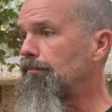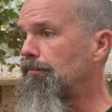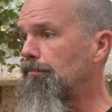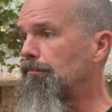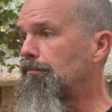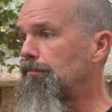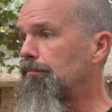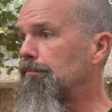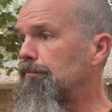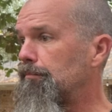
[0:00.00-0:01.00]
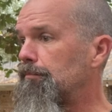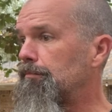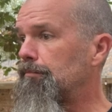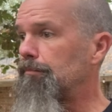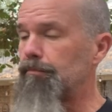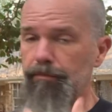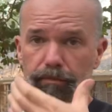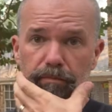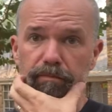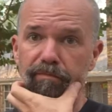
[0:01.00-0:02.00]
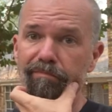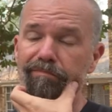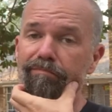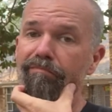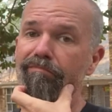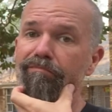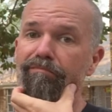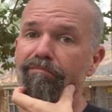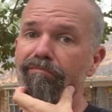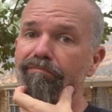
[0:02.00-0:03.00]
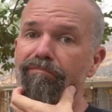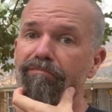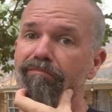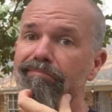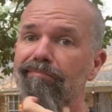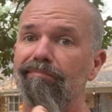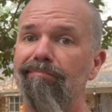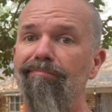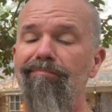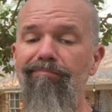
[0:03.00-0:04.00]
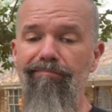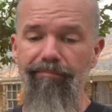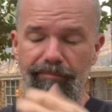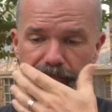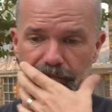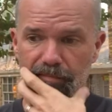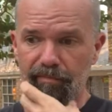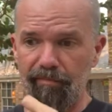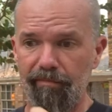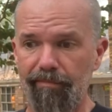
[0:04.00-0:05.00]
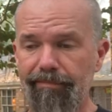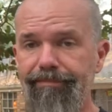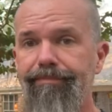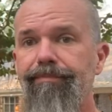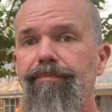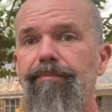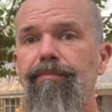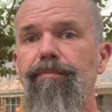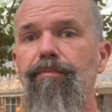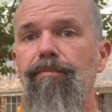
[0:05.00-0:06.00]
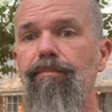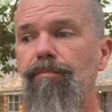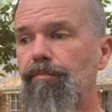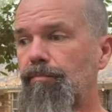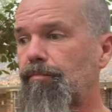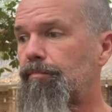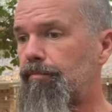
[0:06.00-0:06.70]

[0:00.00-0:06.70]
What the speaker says: This person isn't speaking.